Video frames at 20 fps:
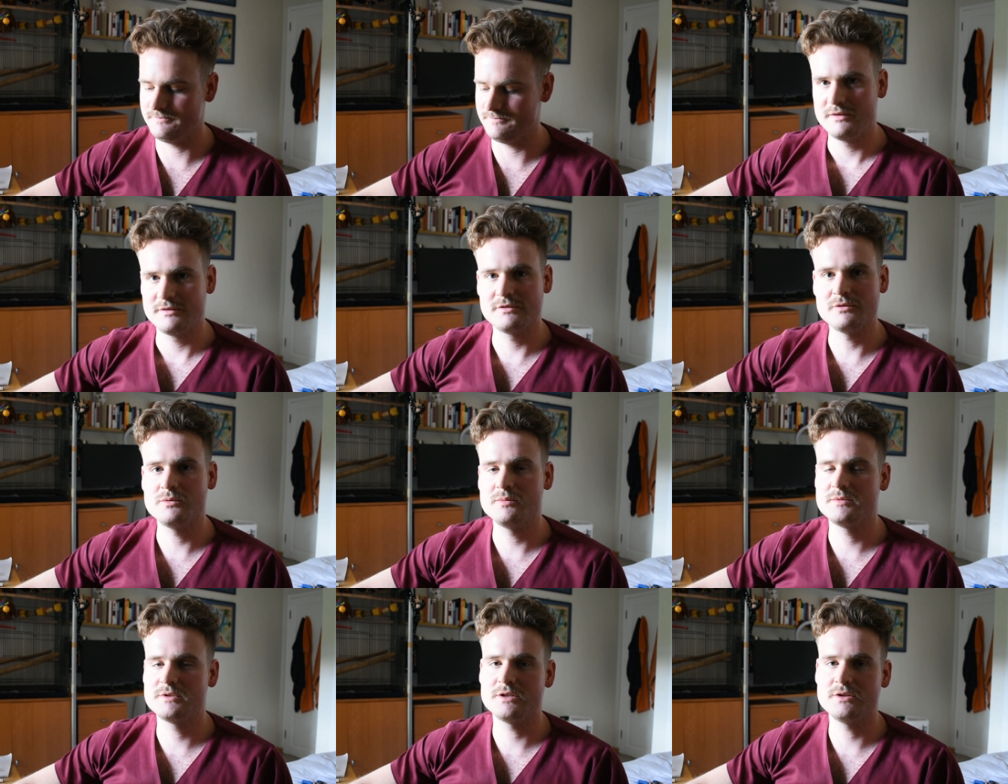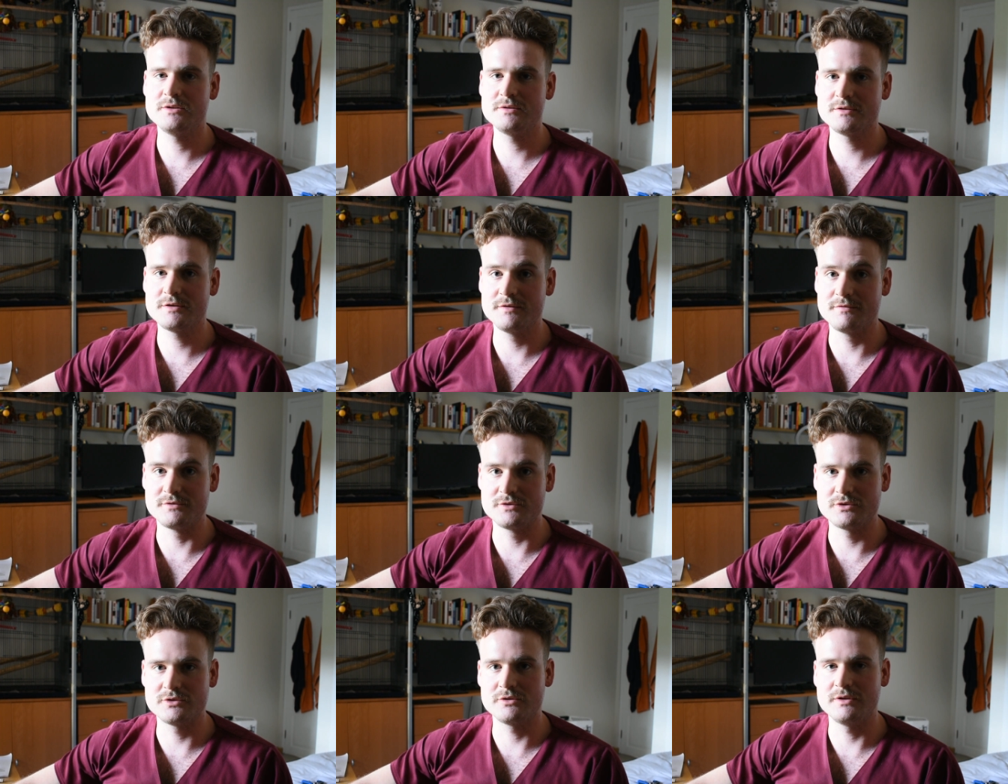So in terms
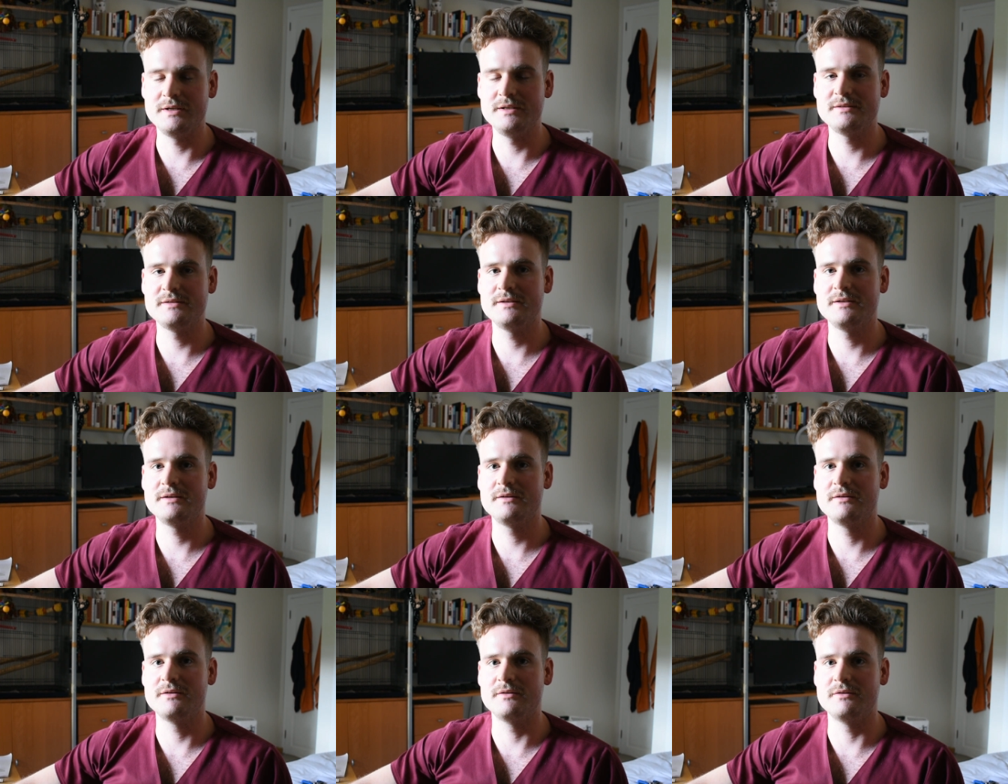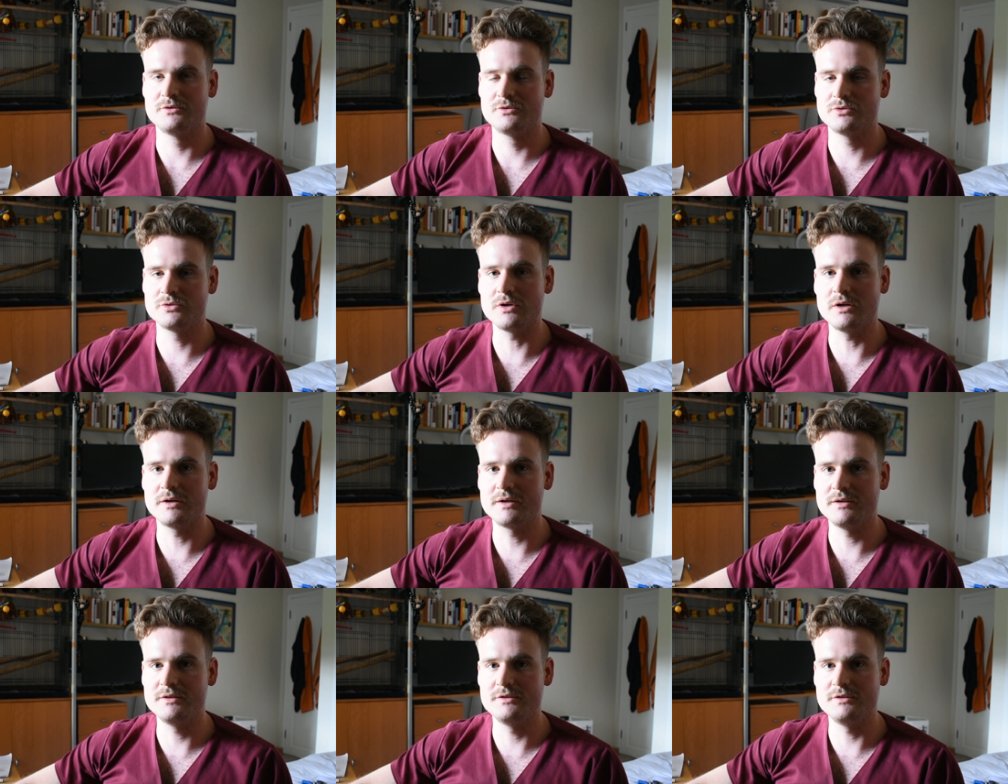of treating
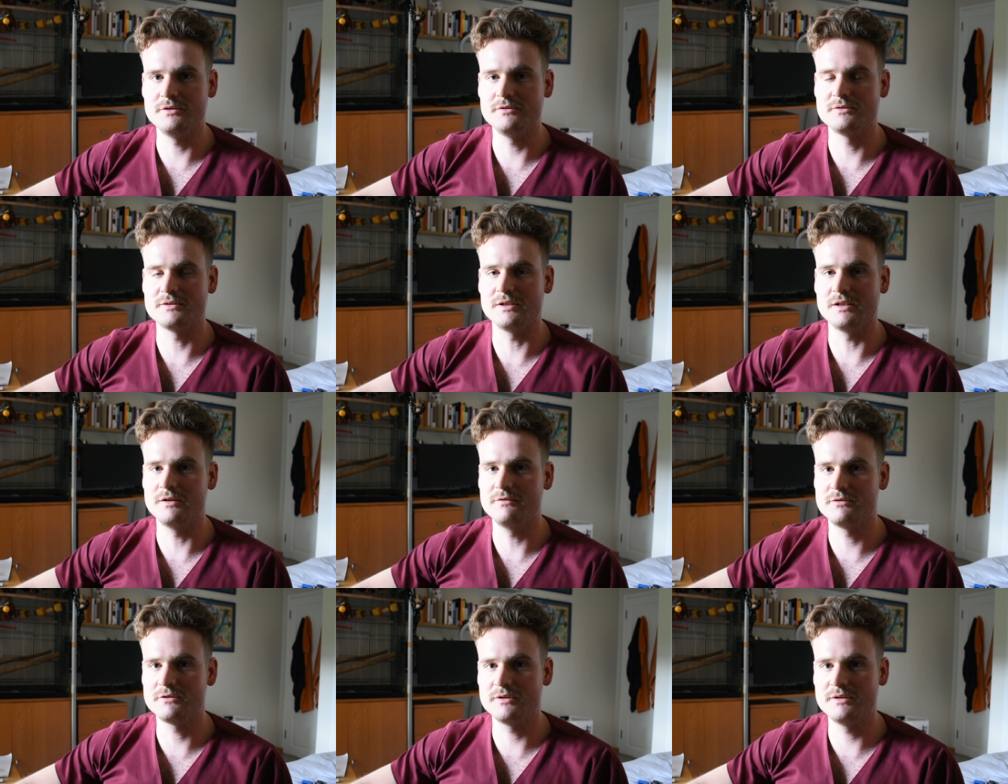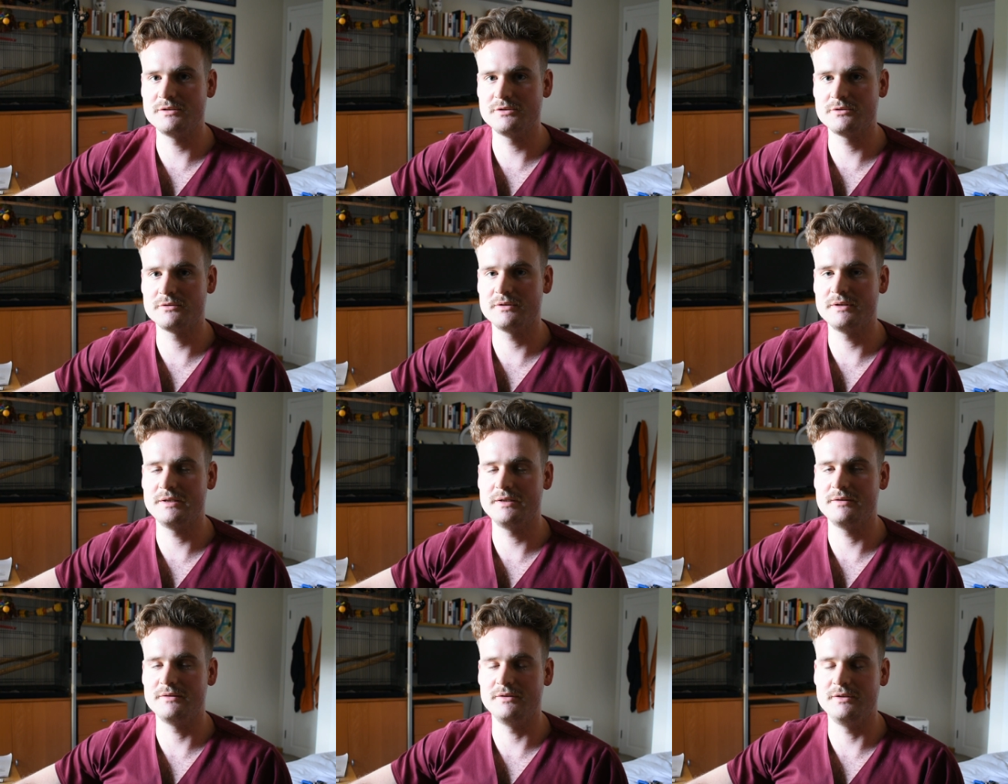drug-induced liver
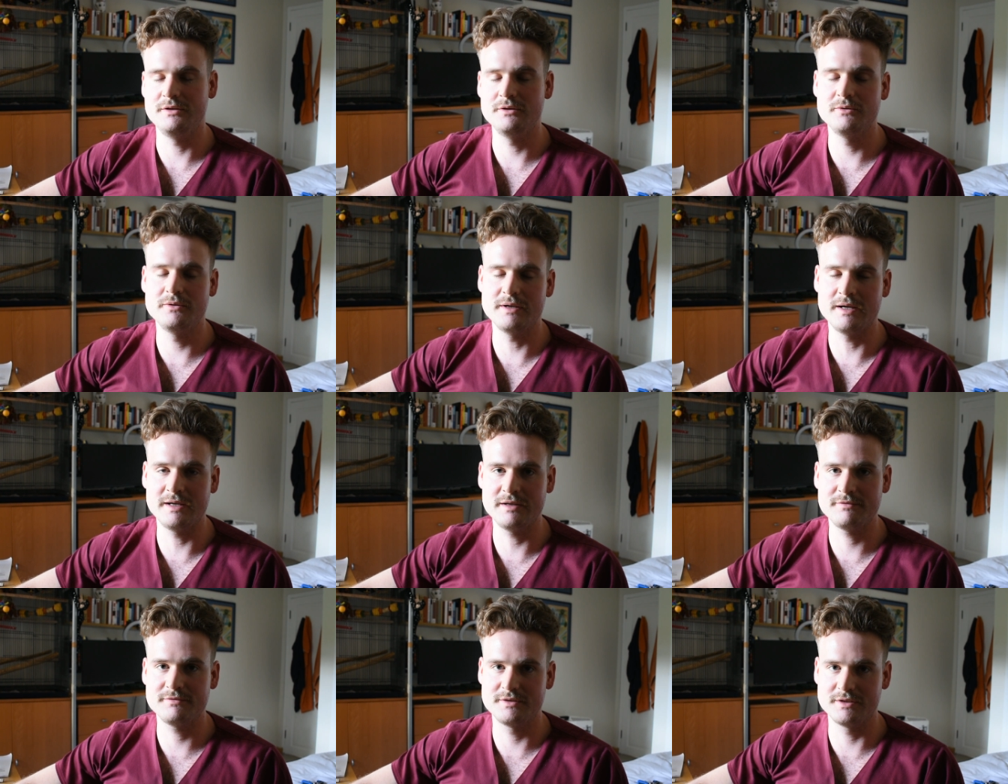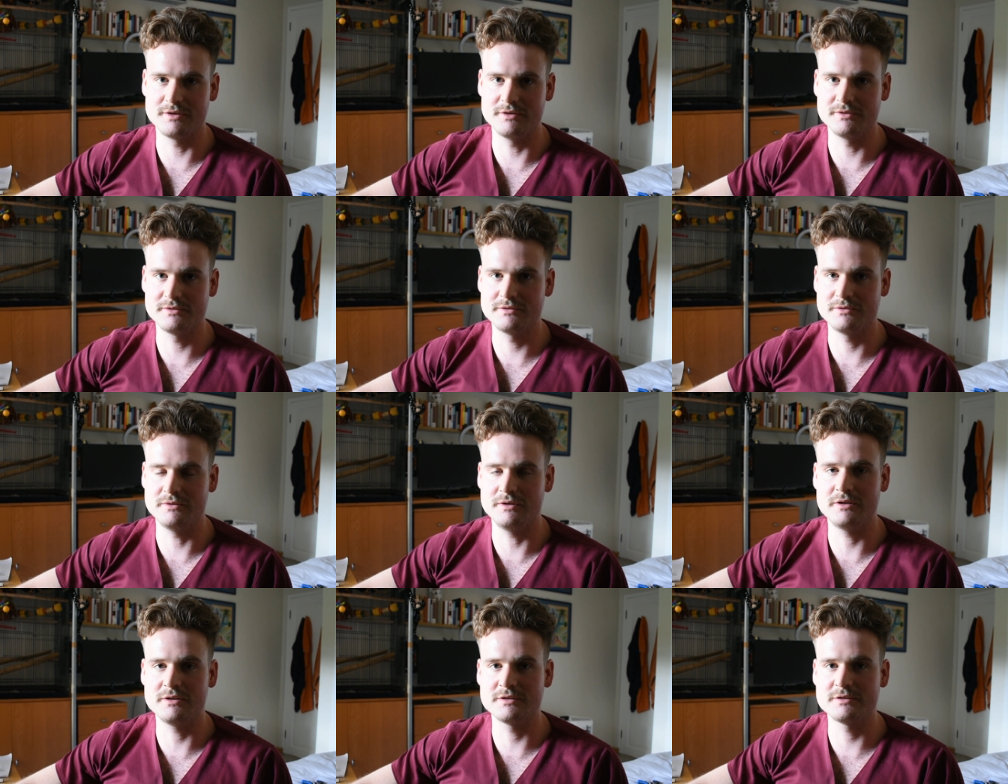injury, you'd have to go
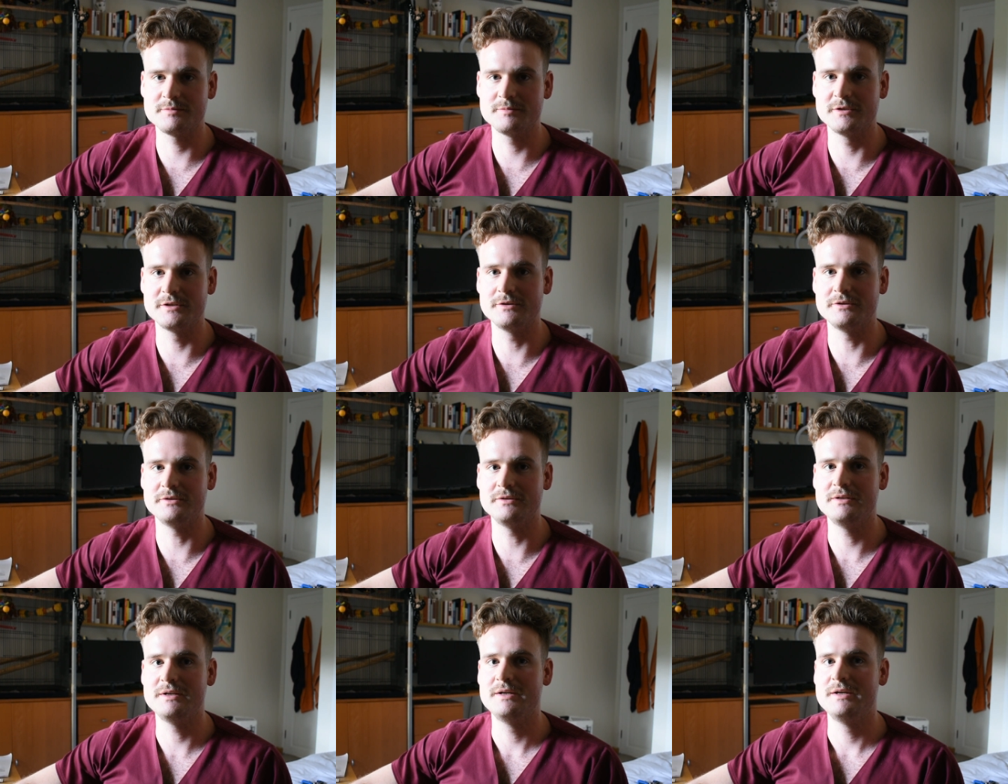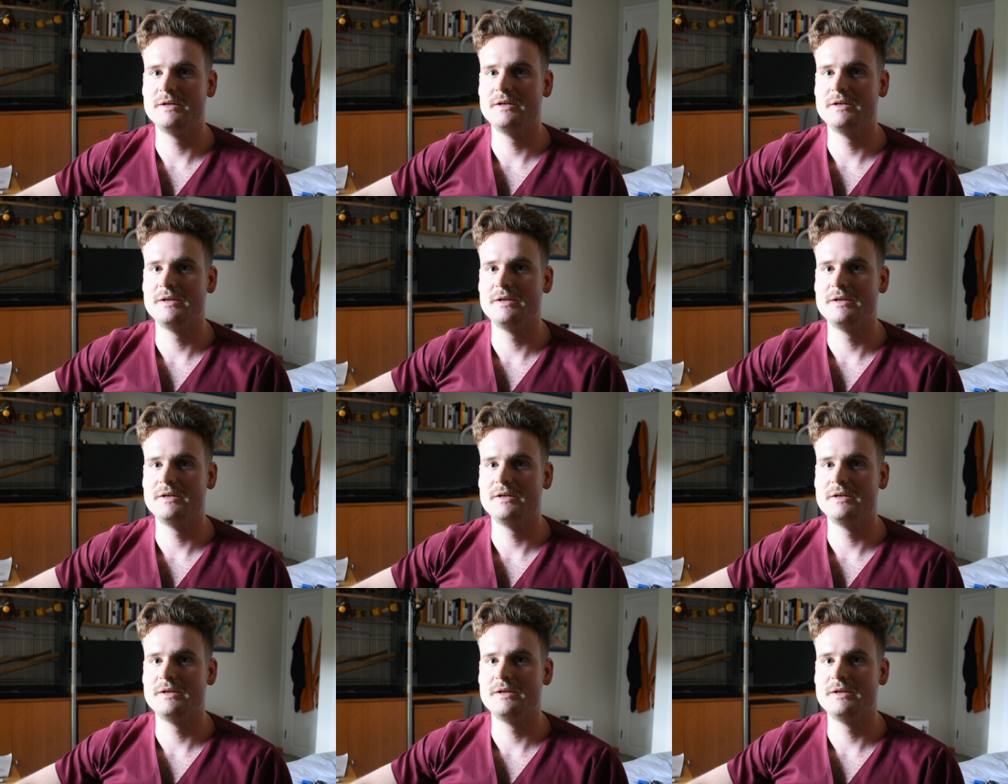to a hospital,